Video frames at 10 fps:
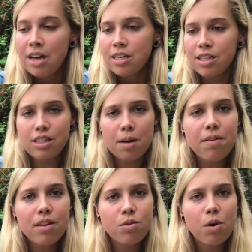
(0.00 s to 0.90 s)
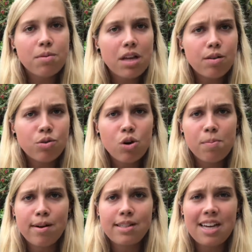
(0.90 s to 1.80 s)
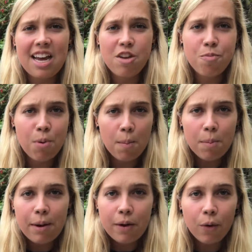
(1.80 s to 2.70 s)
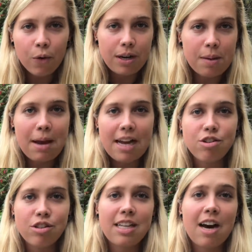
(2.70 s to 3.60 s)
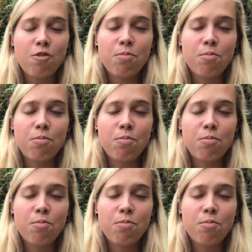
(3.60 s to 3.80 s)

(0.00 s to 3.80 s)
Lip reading: So some of the swaps that I talk about today you've probably already made yourself,